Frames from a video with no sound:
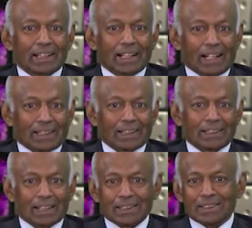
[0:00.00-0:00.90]
I think
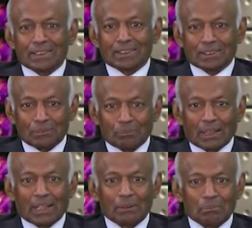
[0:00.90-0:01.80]
that is
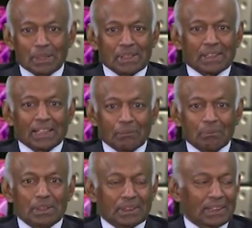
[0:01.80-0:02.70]
my personal
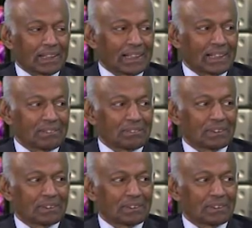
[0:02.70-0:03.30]
ambition in life.